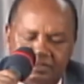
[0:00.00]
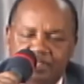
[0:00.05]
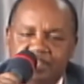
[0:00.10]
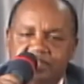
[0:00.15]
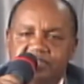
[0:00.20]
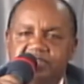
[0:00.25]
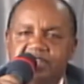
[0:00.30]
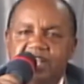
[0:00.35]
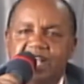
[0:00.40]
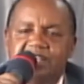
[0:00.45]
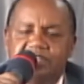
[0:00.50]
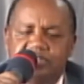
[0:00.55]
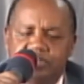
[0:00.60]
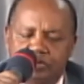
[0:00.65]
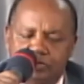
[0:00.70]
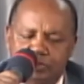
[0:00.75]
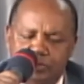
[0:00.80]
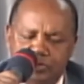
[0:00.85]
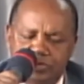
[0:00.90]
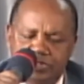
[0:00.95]
The church
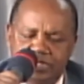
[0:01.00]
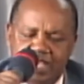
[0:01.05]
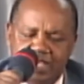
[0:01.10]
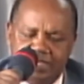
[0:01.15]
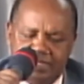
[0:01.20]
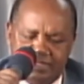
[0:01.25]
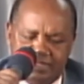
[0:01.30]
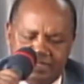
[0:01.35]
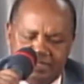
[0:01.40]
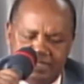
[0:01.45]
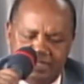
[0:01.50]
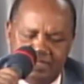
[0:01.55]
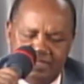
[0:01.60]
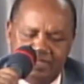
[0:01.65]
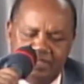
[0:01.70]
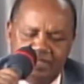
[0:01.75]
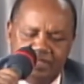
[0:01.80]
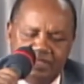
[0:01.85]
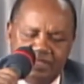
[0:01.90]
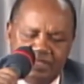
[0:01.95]
loses
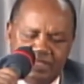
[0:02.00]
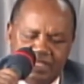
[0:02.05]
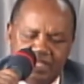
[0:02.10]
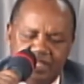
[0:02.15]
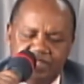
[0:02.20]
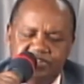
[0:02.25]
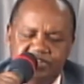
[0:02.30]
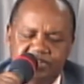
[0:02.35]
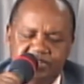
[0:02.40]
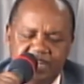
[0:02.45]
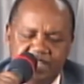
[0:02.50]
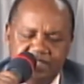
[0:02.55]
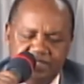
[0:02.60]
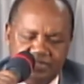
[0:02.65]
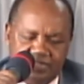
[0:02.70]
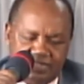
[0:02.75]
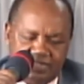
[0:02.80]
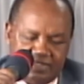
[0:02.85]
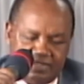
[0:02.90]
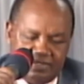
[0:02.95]
its
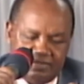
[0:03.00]
taste.